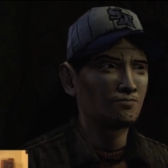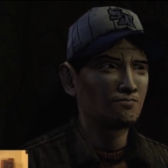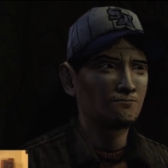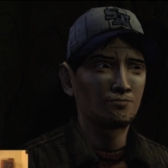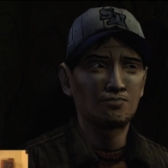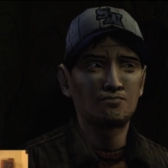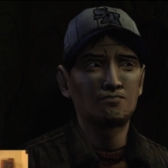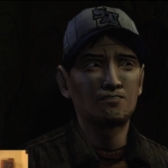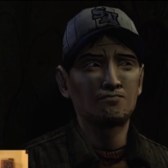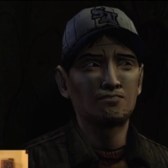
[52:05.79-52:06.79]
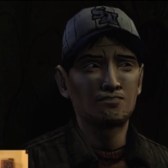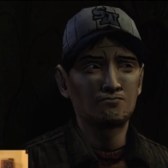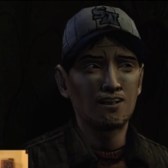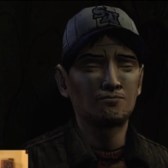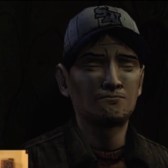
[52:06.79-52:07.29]
I'll work my way towards it
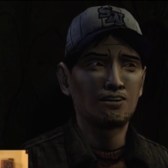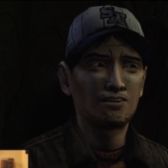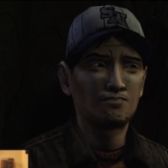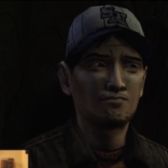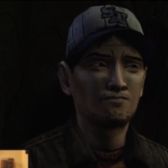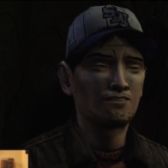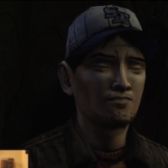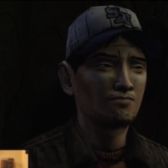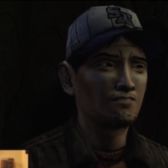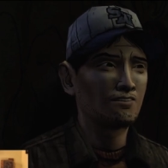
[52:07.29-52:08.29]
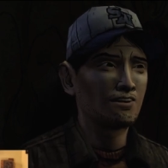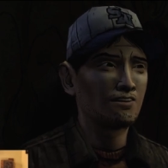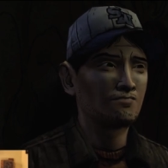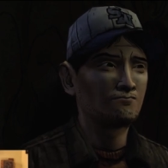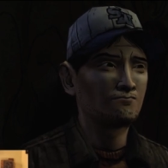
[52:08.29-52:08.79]
and then loop back, siphoning what I
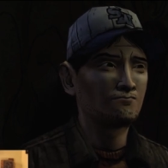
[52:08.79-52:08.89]
can.